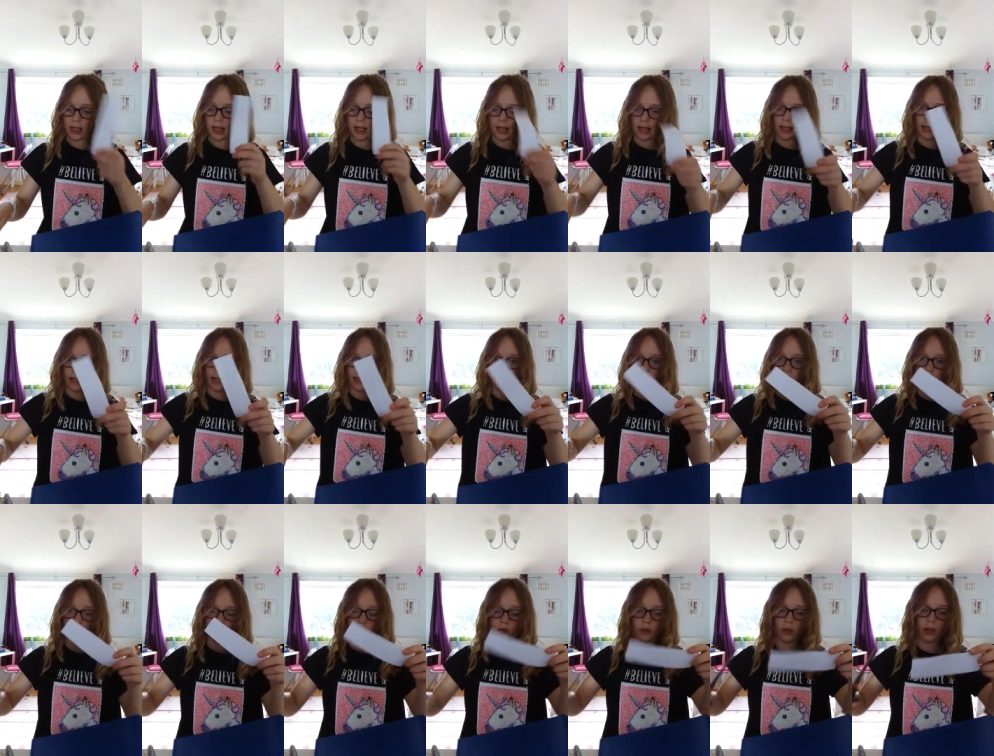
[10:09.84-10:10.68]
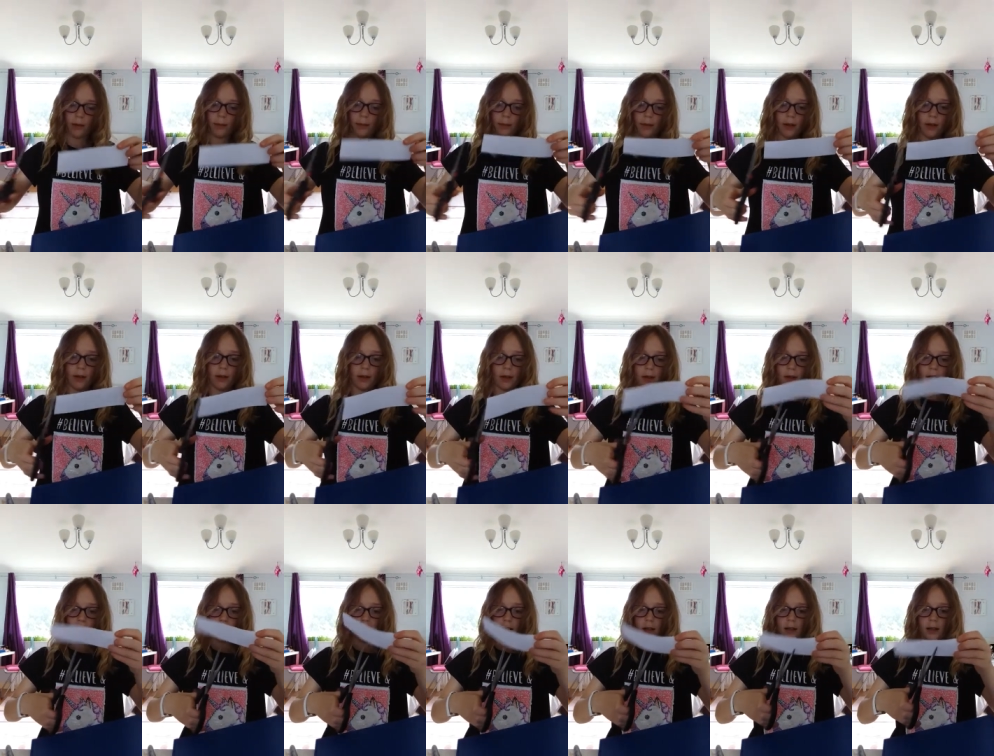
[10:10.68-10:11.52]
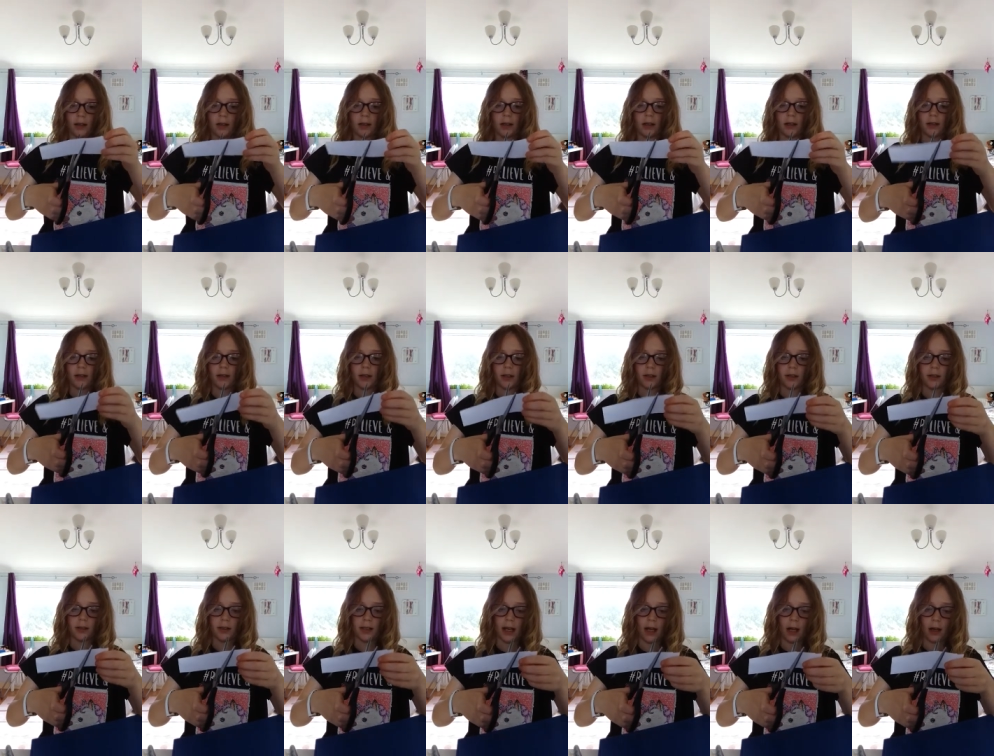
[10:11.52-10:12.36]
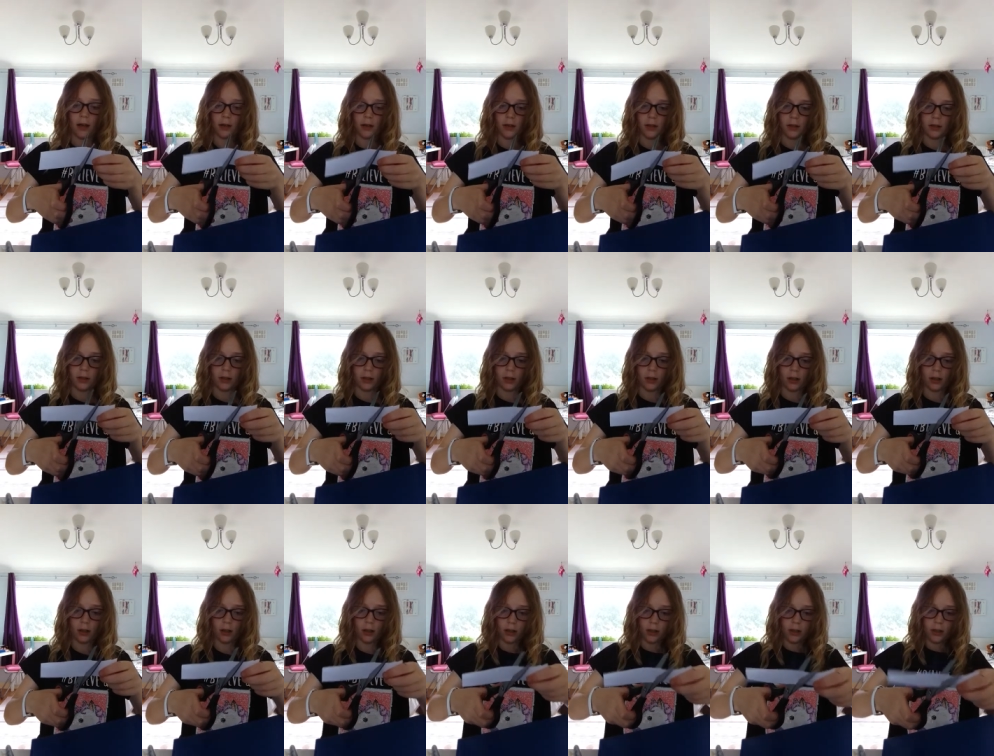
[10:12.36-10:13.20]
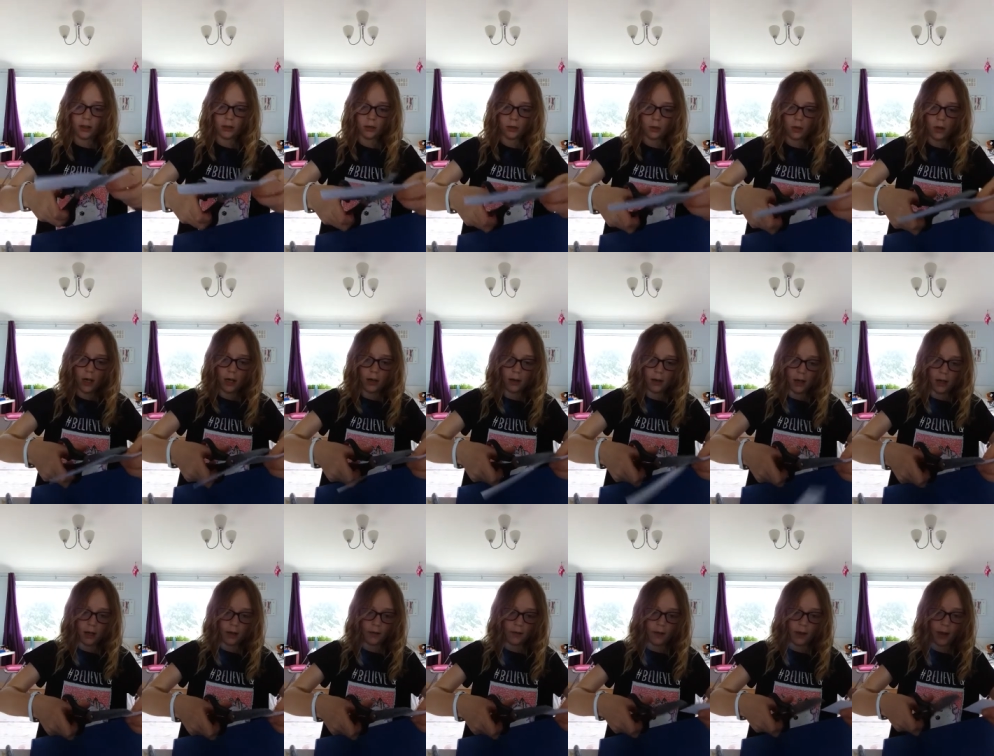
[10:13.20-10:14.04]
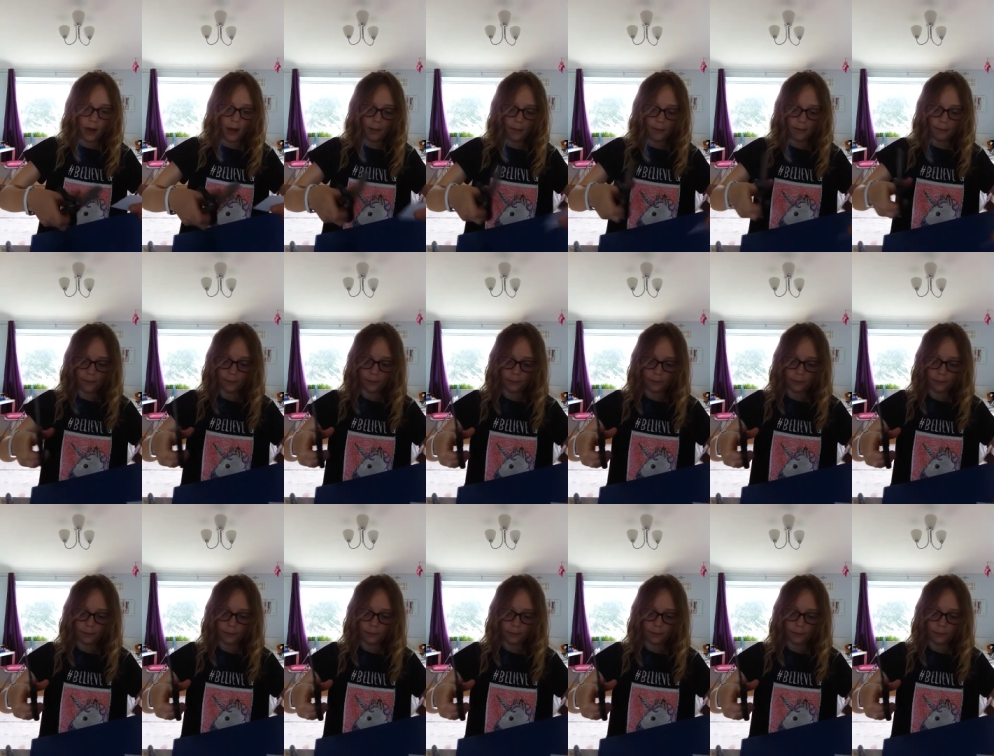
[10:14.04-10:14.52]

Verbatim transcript: take a little strip and just now I'm just going to cut a square out of that.